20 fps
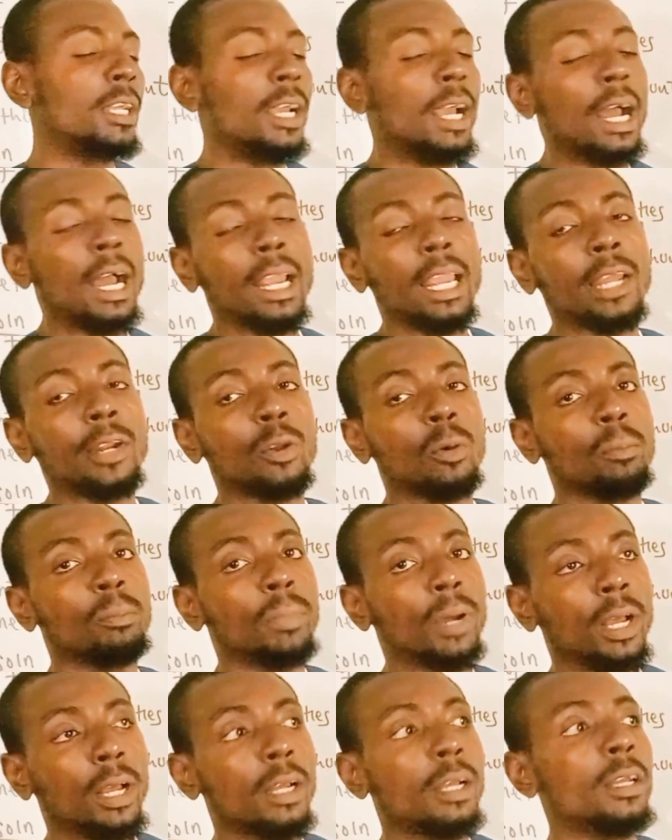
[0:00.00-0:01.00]
the higher
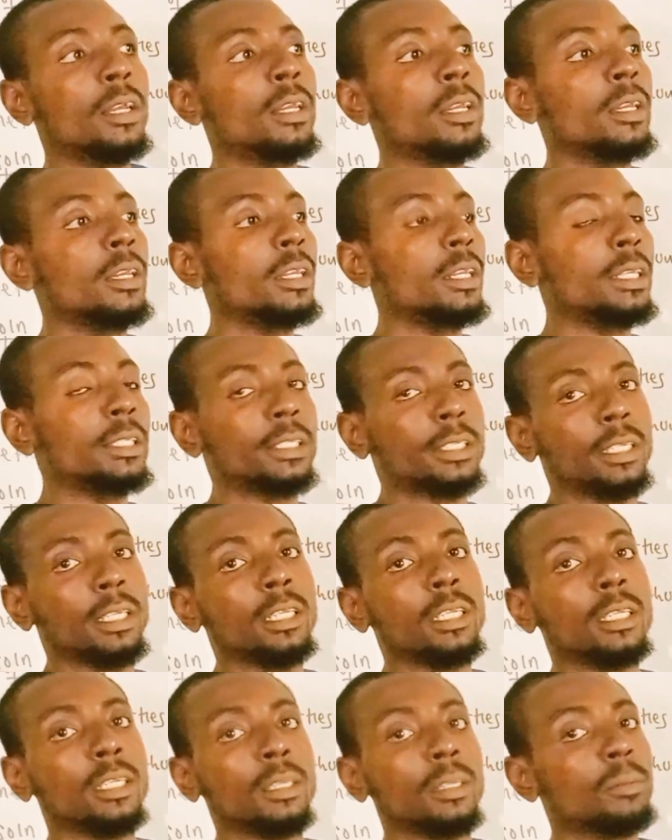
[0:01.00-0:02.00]
number is
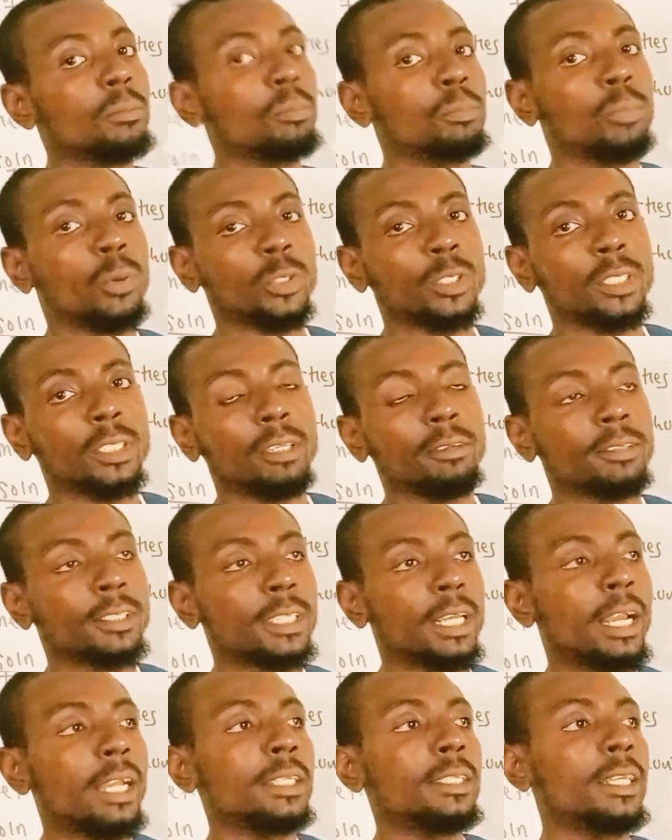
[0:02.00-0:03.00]
in positive
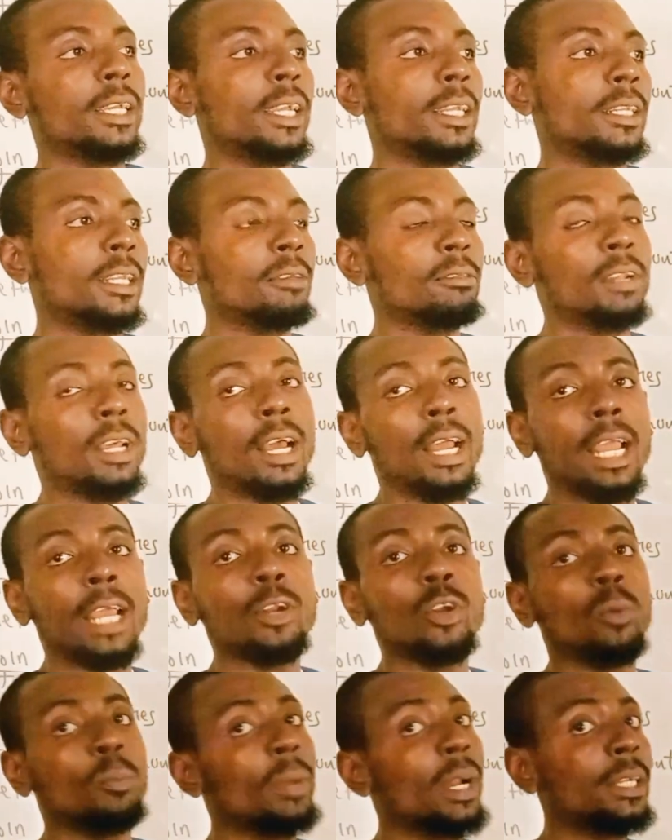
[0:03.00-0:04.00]
side, then if the higher
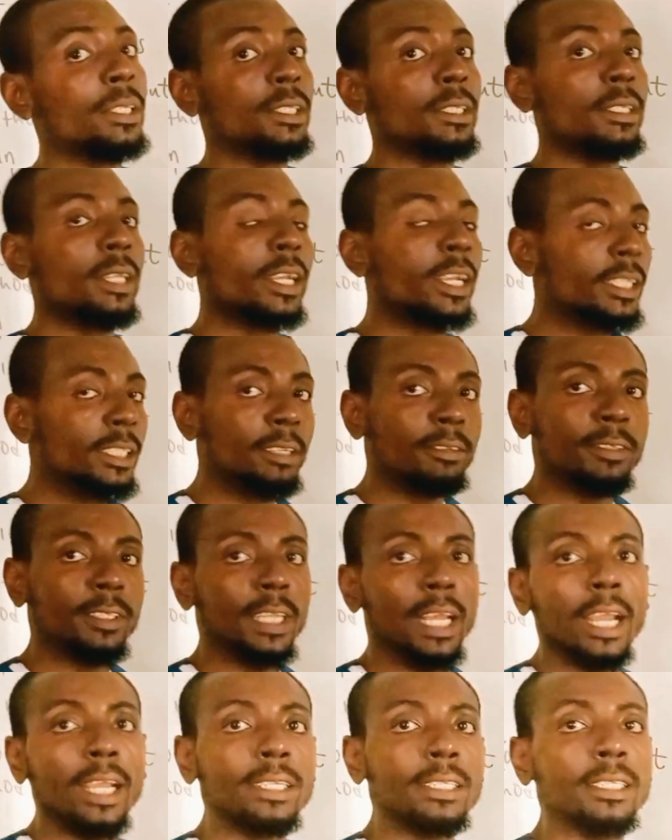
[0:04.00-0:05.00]
number is in negative
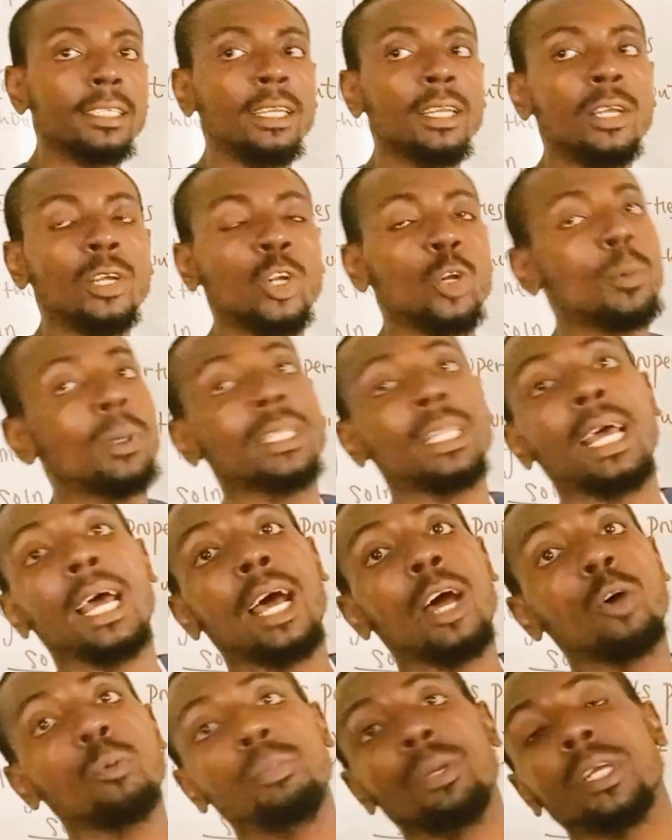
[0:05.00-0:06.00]
side, no matter
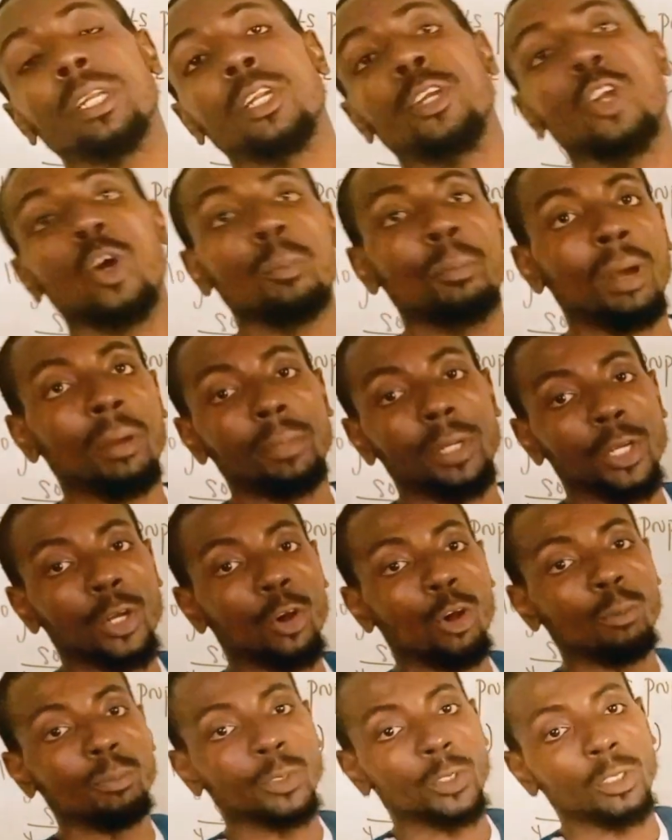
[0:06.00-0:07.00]
how big the number
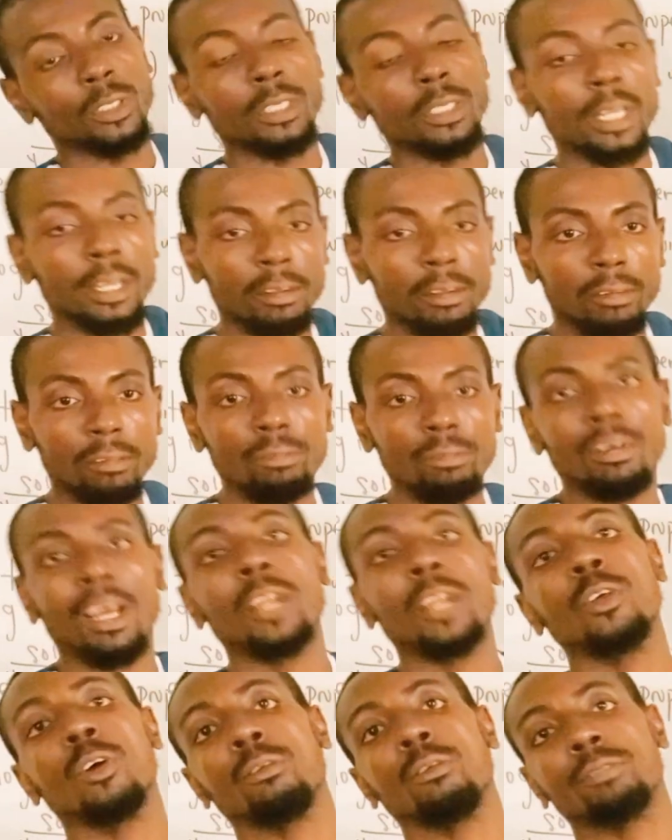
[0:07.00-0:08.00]
becomes, the
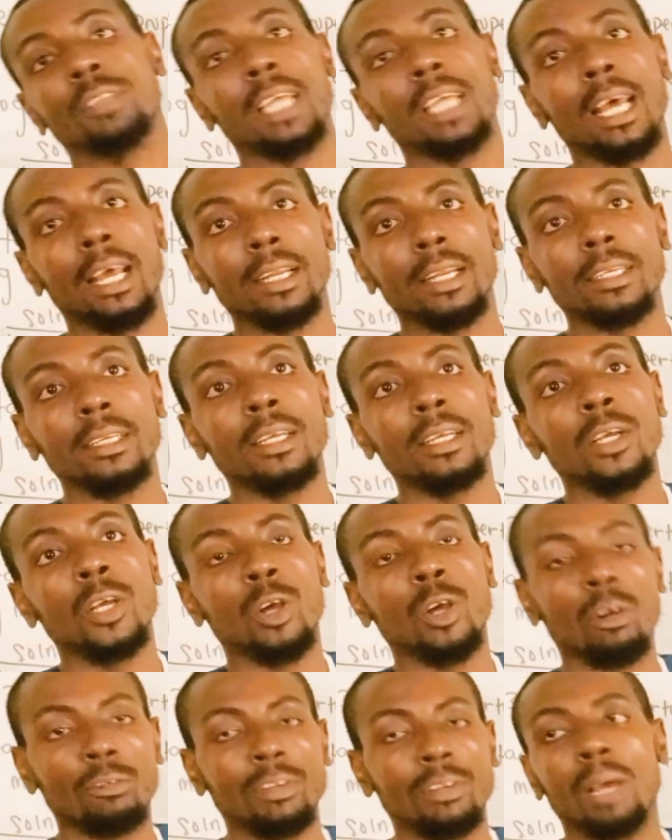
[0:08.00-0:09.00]
value of tan
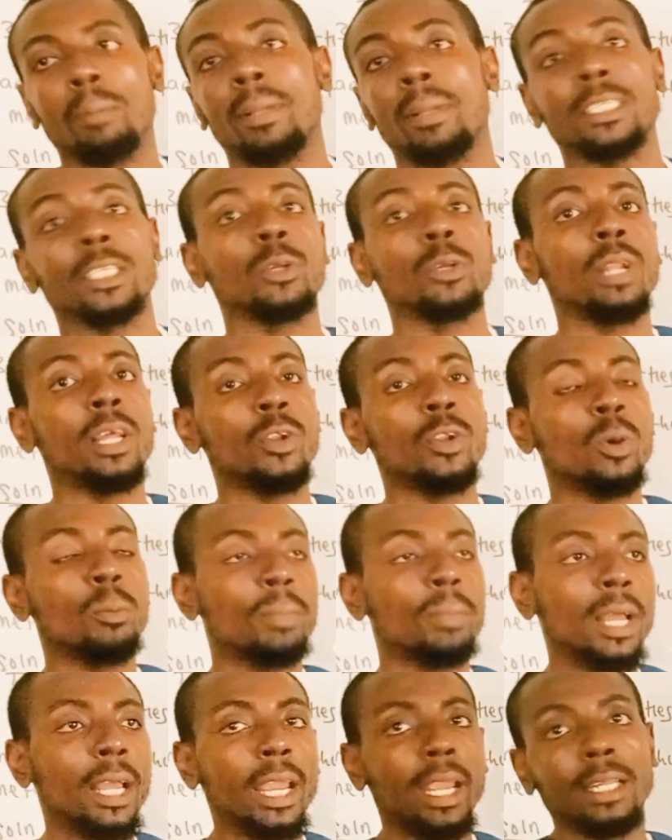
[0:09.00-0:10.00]
of that particular
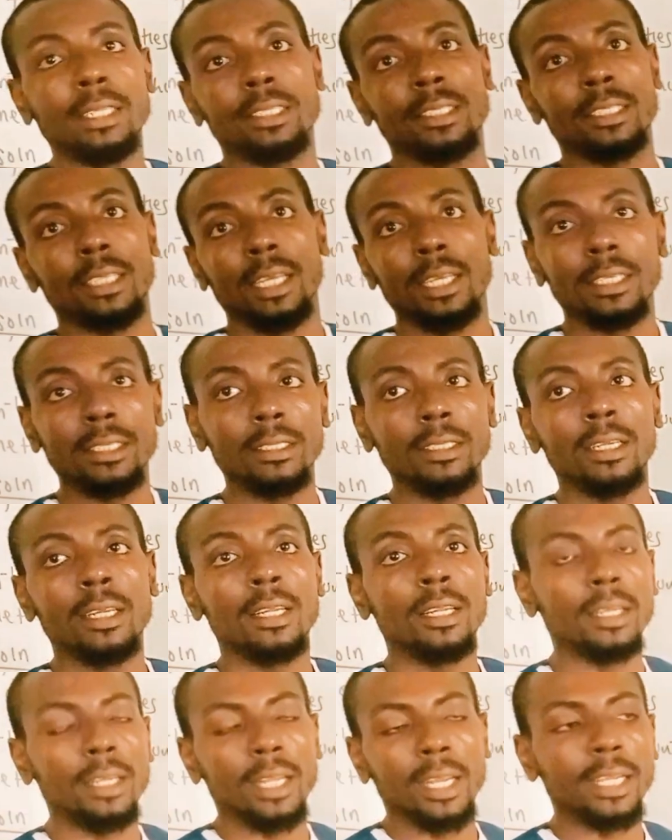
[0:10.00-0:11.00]
number ends in
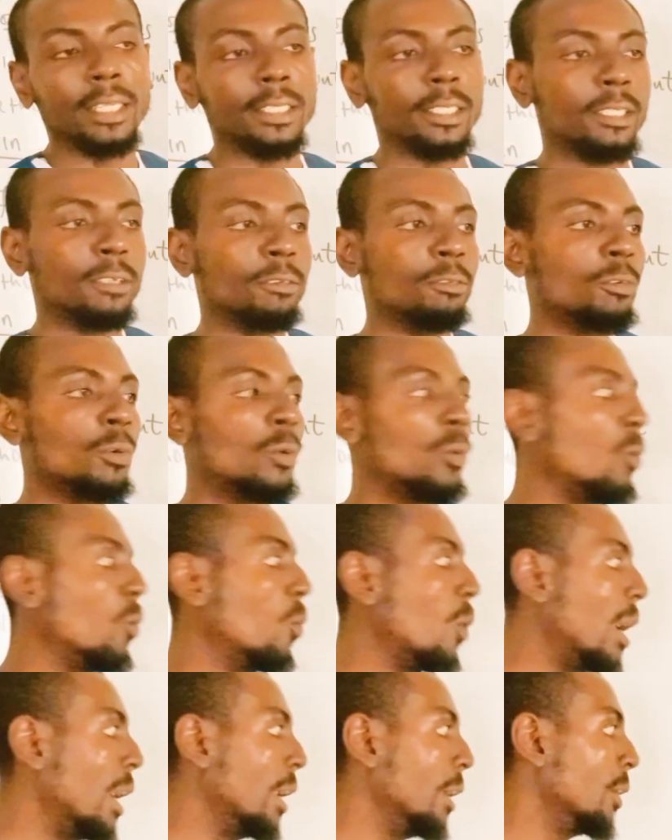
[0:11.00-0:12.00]
negative
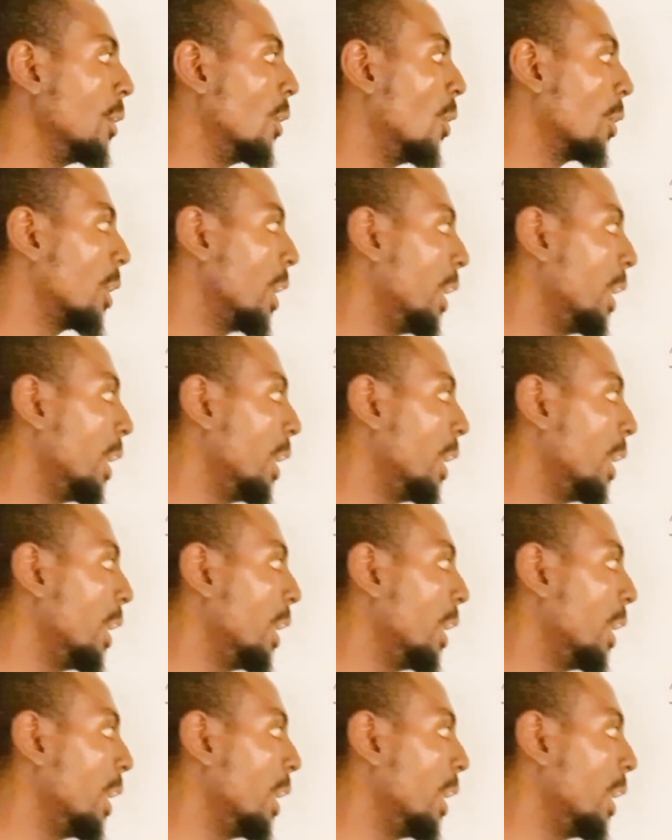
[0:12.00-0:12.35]
1.